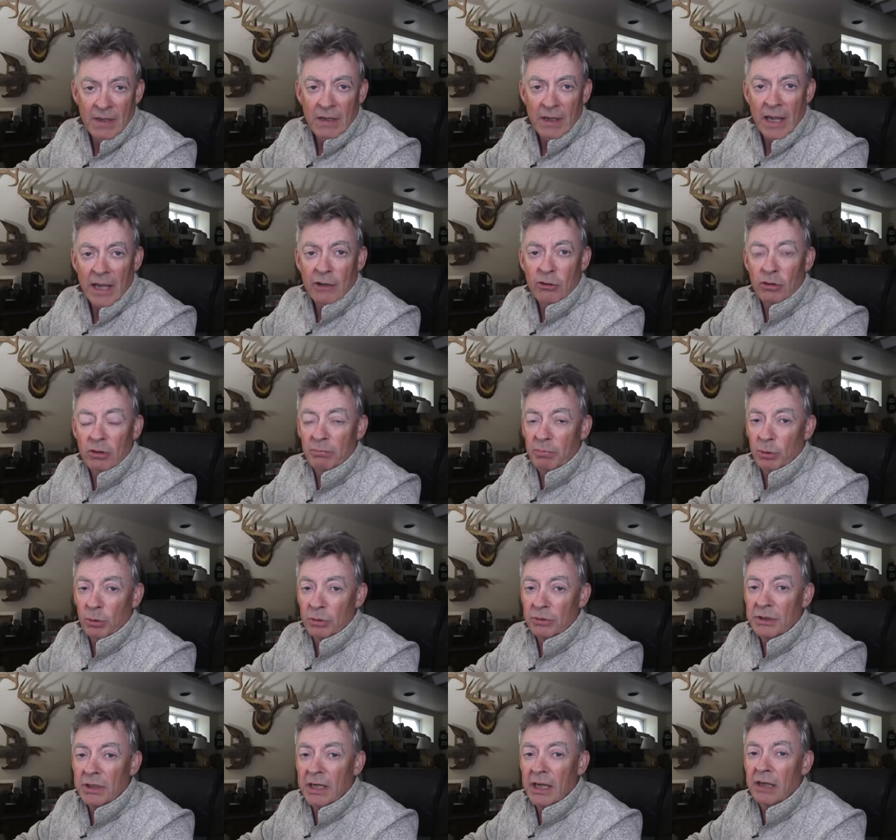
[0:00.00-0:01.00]
I could have
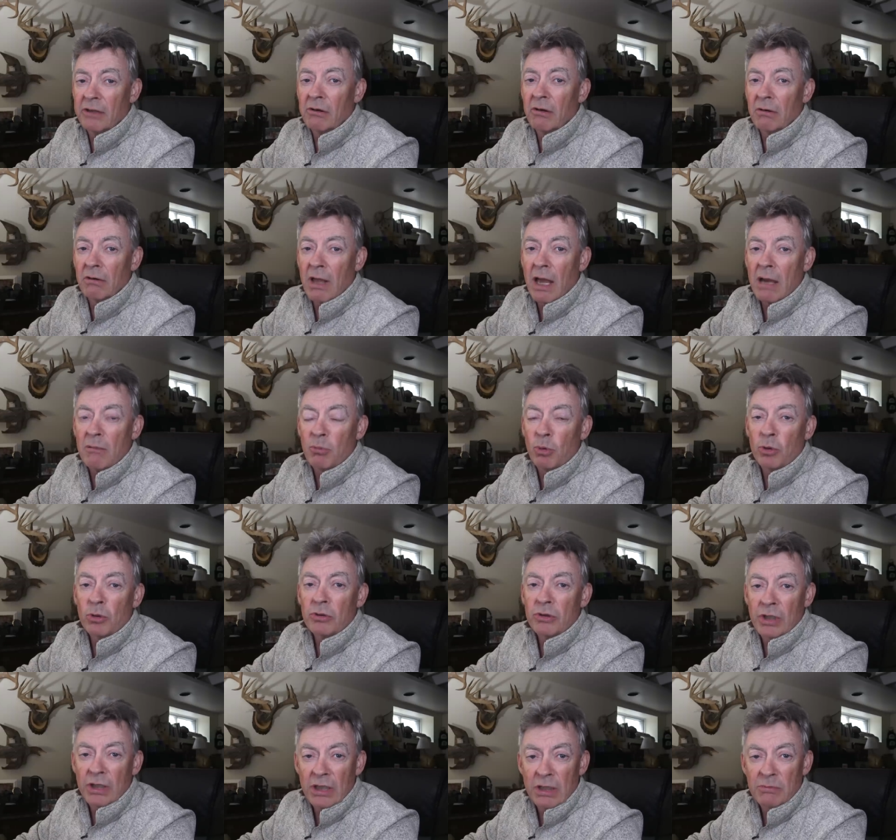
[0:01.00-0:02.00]
pulled together a lot
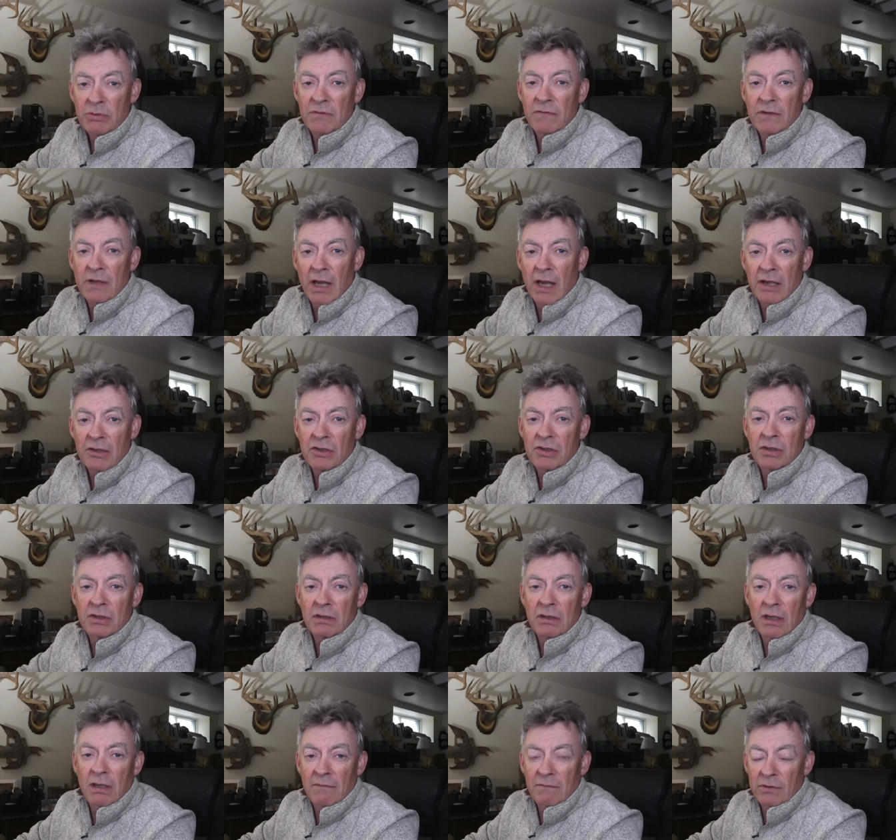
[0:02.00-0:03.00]
more teams of
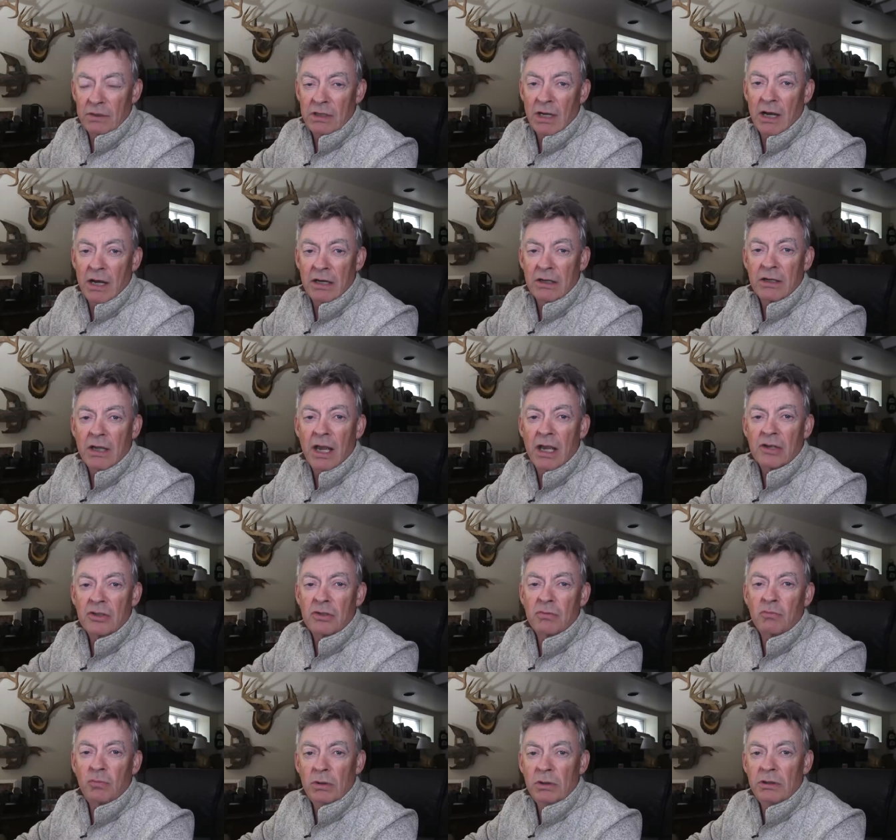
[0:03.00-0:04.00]
guys, uh, retired
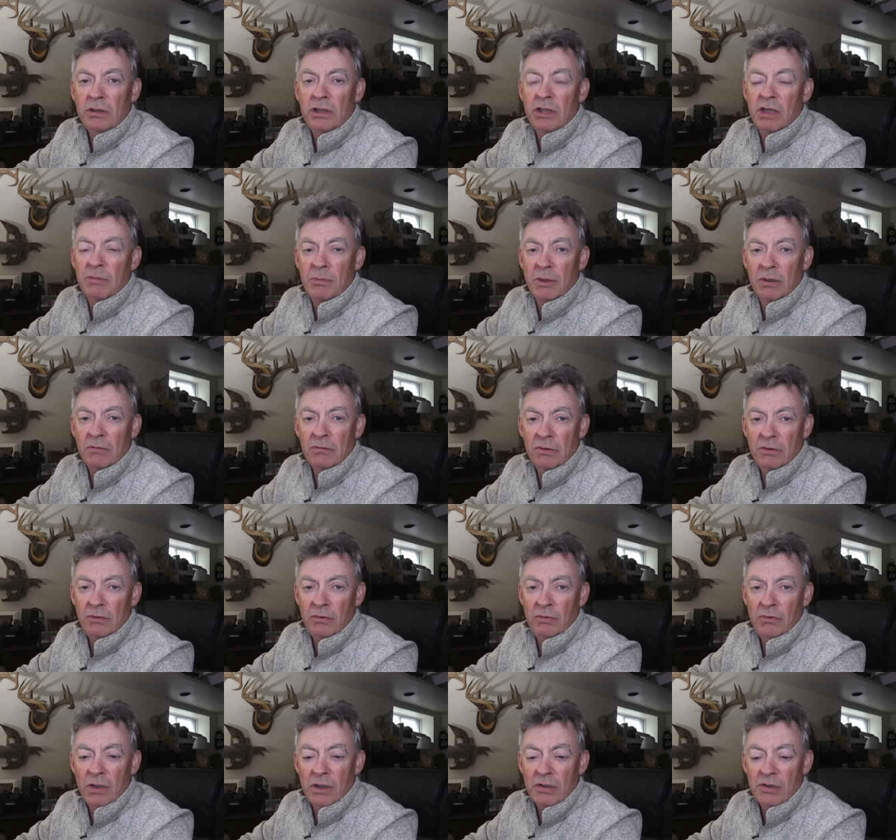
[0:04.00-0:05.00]
guys, willing to come out and
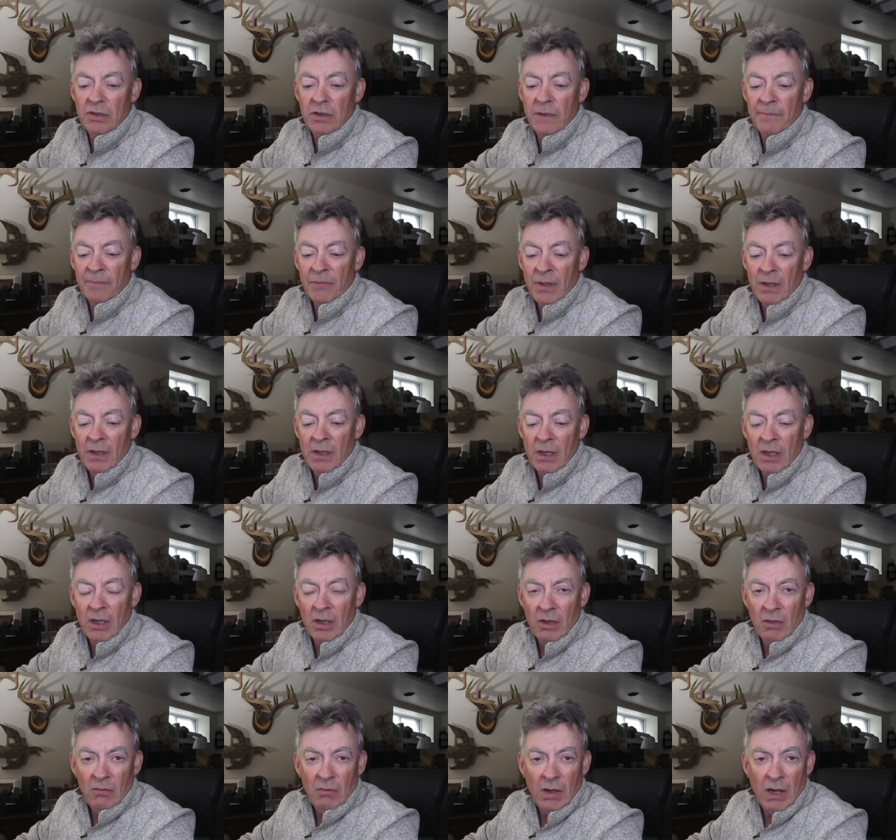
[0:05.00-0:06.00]
do this.
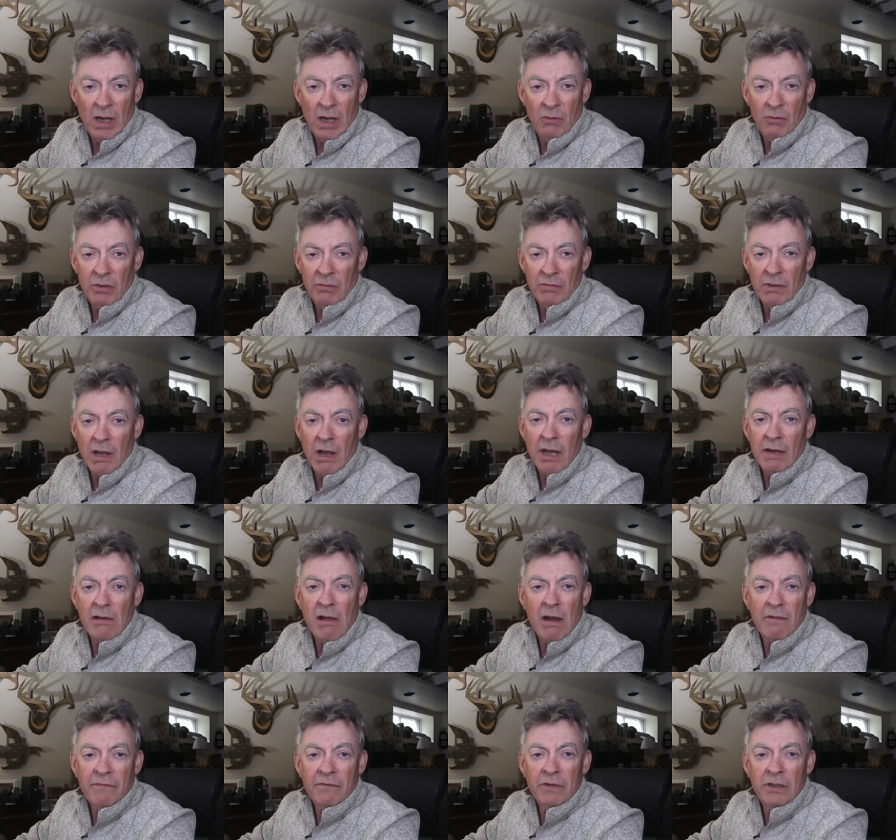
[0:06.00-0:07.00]
Uh, we were not
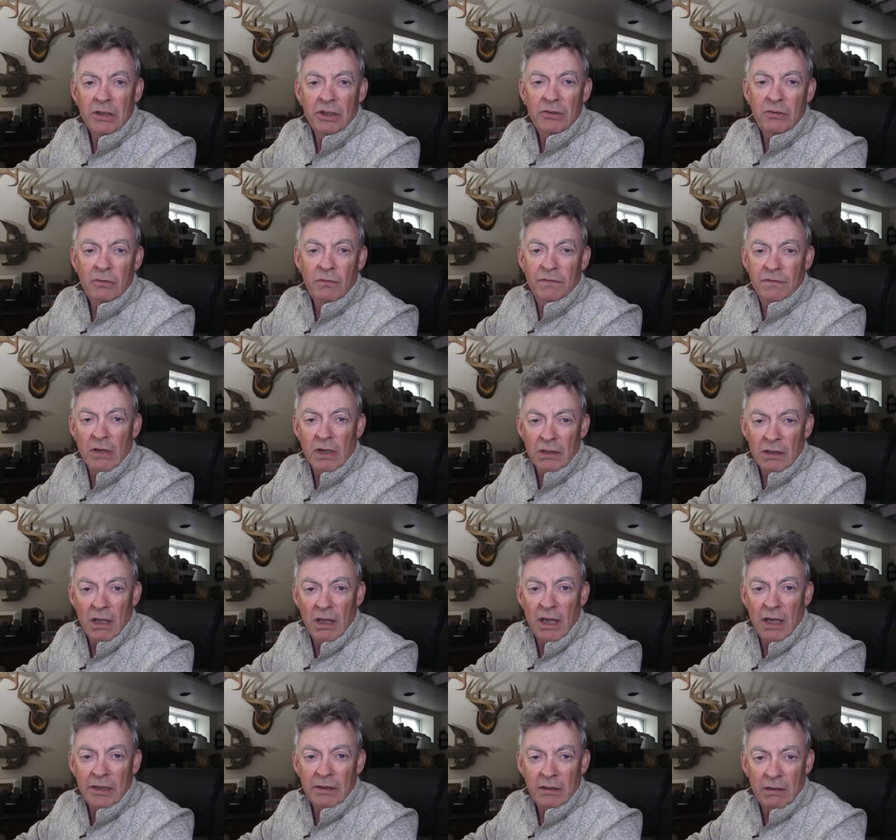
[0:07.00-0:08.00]
offering to do
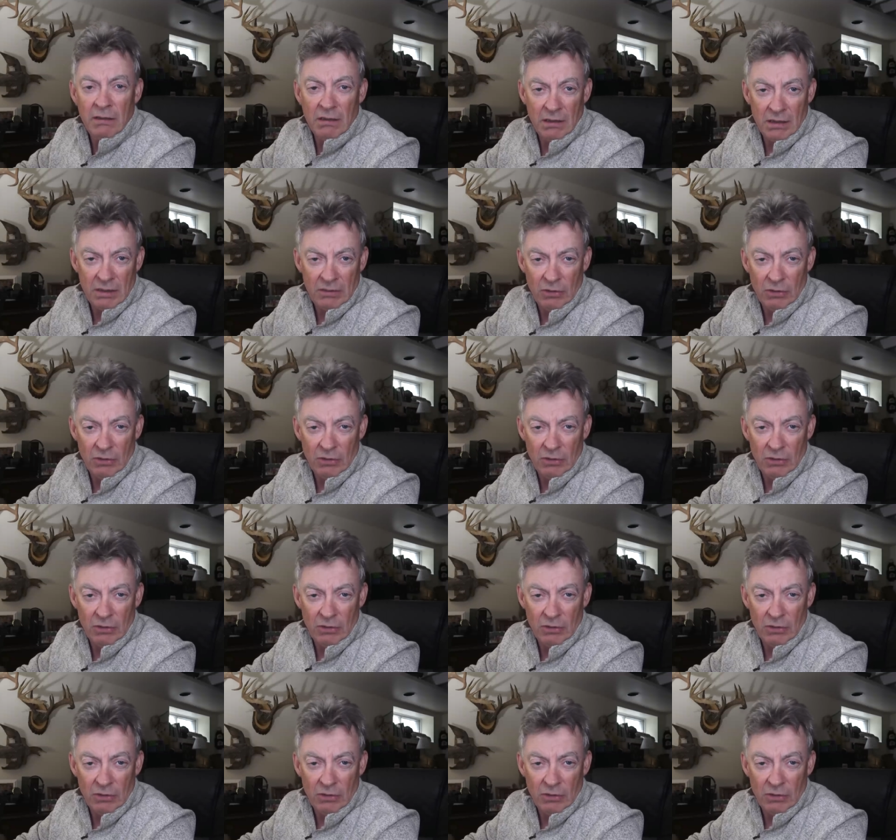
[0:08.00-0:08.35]
frontline uh,